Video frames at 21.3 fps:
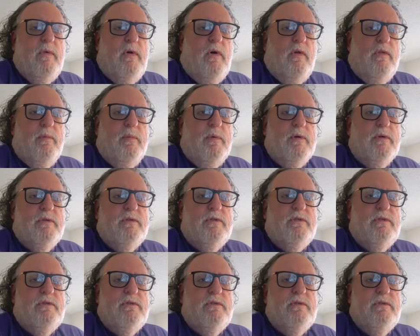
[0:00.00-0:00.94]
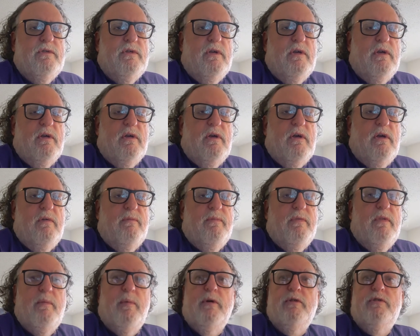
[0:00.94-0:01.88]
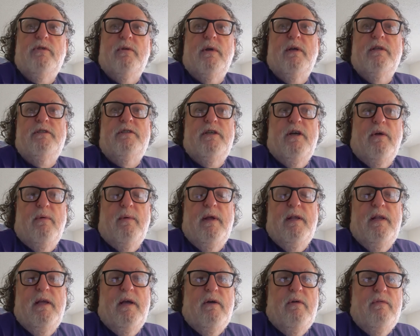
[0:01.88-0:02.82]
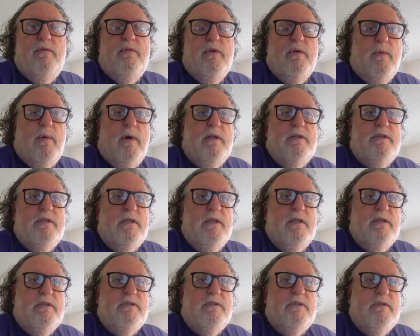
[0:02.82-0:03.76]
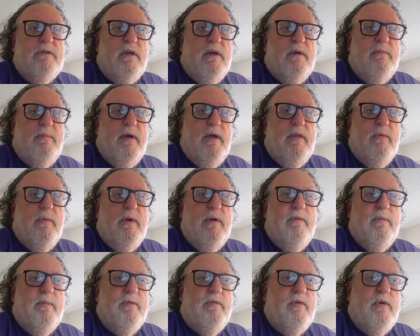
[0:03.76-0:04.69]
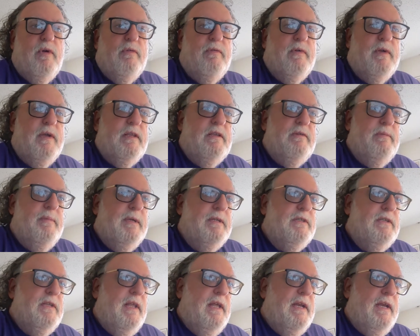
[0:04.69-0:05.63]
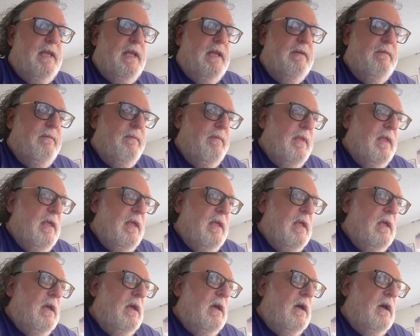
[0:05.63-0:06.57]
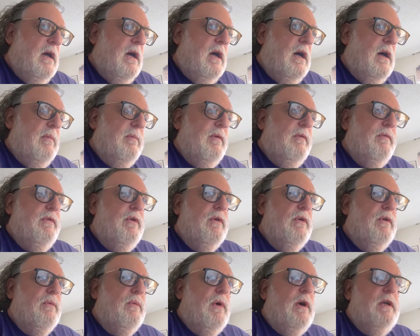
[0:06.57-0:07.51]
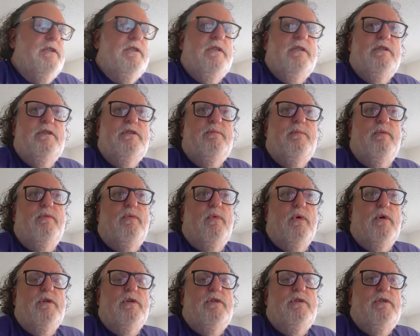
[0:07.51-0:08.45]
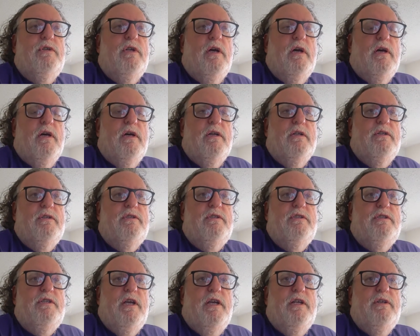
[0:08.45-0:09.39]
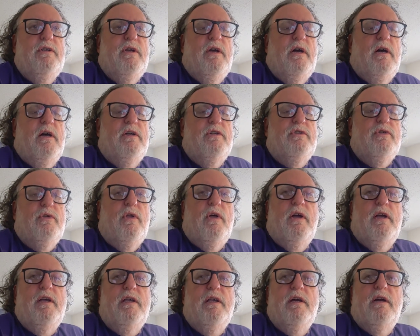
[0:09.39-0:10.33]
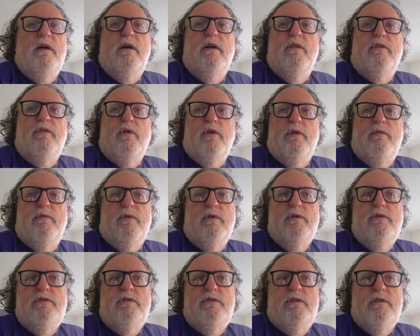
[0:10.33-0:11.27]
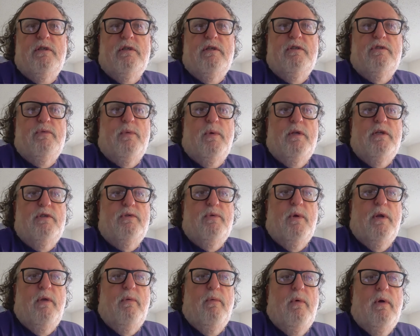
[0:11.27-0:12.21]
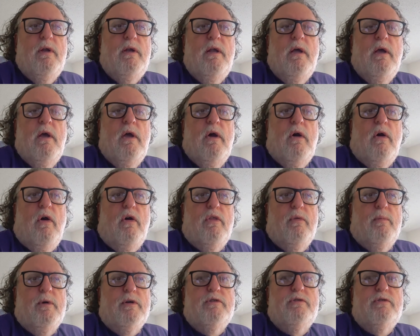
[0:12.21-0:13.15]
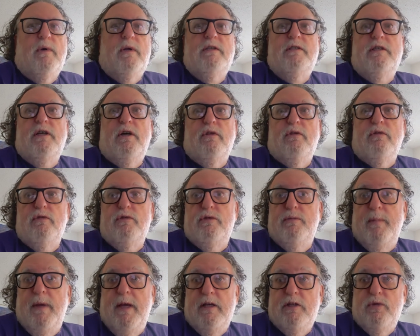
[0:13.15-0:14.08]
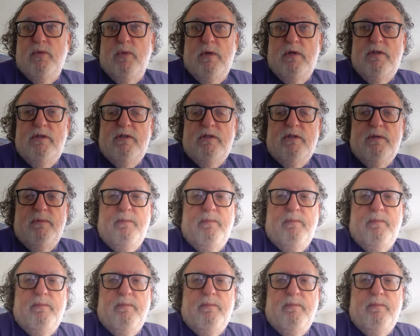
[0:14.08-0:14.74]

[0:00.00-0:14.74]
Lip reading: the books are on sale right now. If you're watching this, by the way, before I forget to mention that again, if you're watching this before July 31st, 2021, all the books are on sale through Smashwords.